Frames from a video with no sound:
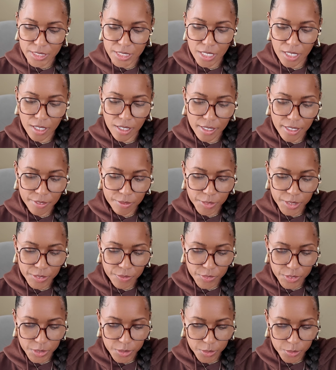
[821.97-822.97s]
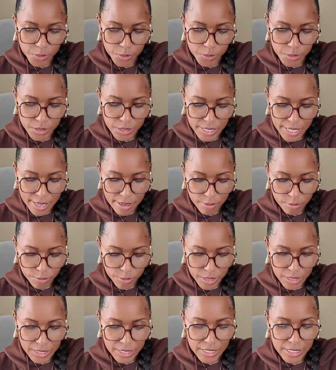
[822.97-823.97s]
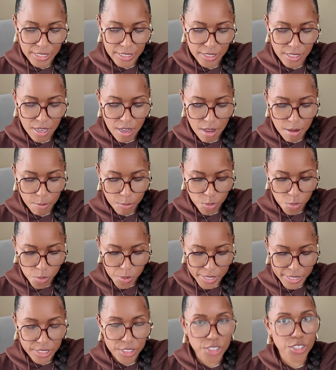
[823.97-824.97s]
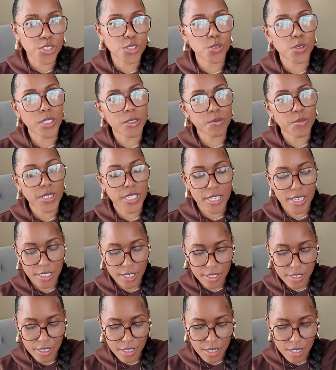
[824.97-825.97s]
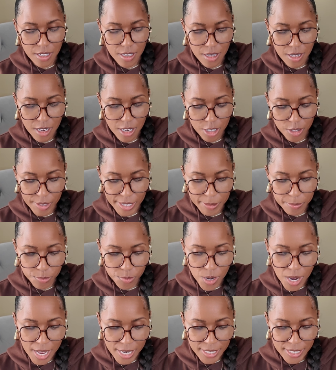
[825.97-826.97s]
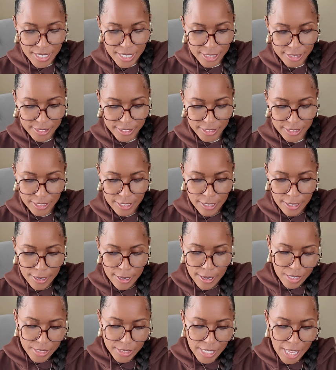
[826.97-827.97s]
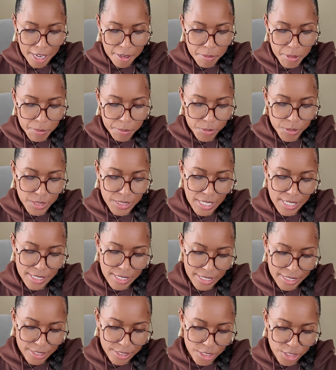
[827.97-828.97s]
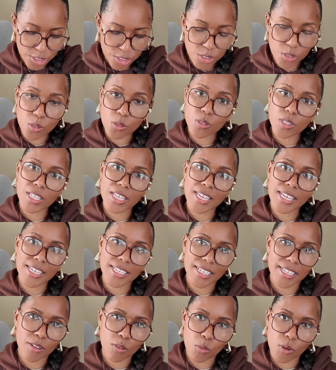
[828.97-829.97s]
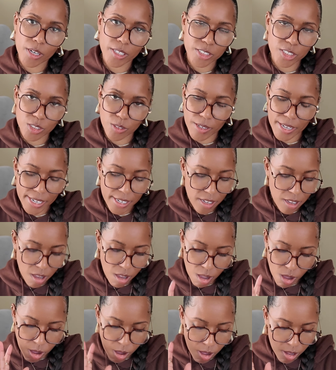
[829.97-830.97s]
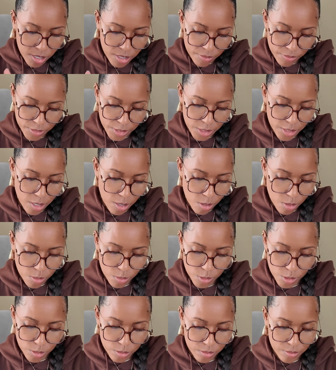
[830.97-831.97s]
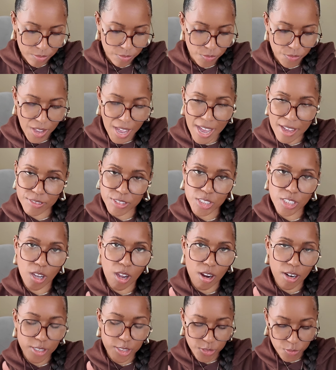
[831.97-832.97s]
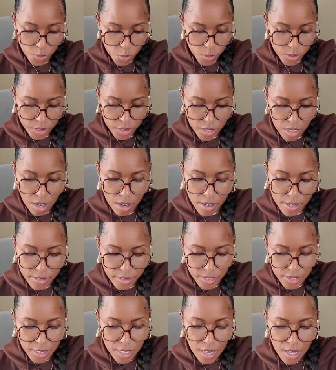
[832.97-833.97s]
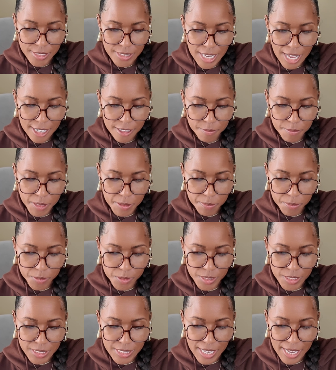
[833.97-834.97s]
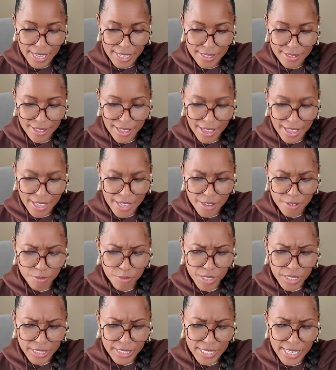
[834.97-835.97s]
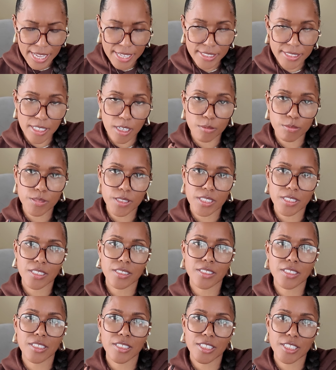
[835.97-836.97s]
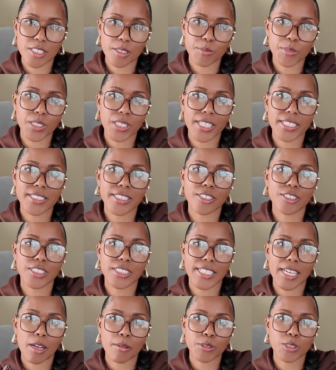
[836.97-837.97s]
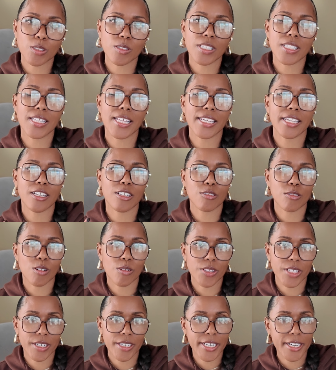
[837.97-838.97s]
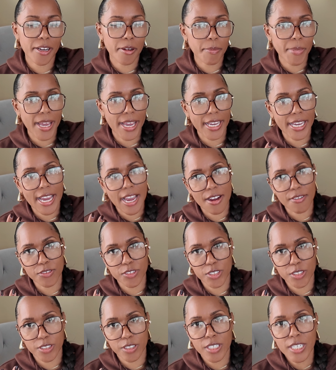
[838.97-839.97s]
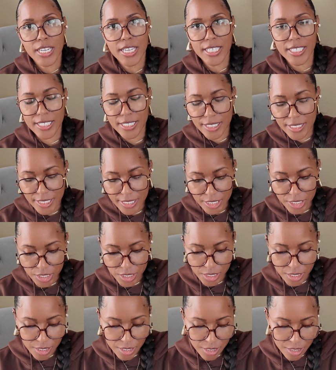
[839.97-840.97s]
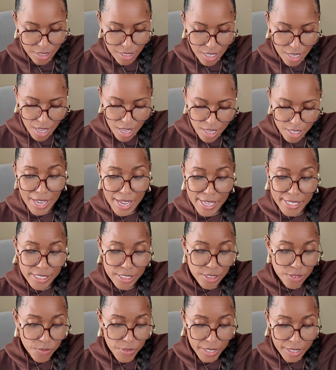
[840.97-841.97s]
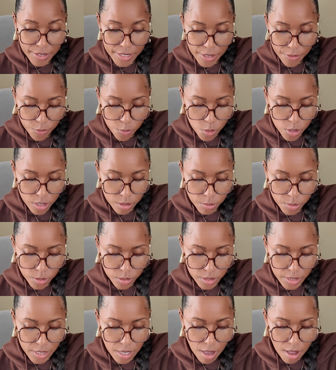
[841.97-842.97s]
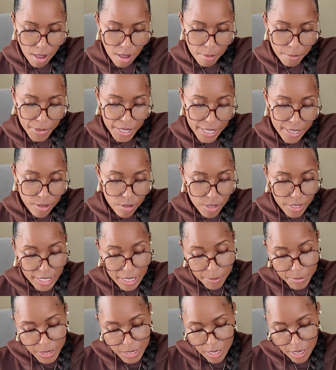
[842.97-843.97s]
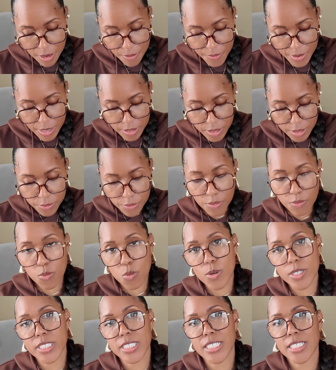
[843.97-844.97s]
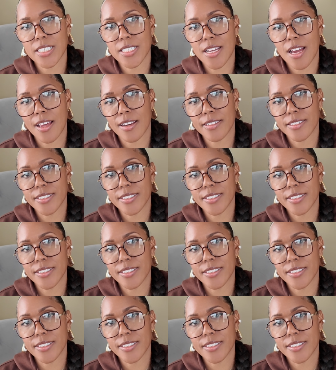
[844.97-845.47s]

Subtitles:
Ton of reviews that really point to it being a great product. A lot of people say that it's soothing and it works great. All, you know, 5 stars, 4 stars. A lot of people say that it really has helped to stimulate their scalp so that they can grow their hair back after conditions. And it's very affordable. Here on Amazon, I found it for $14.97.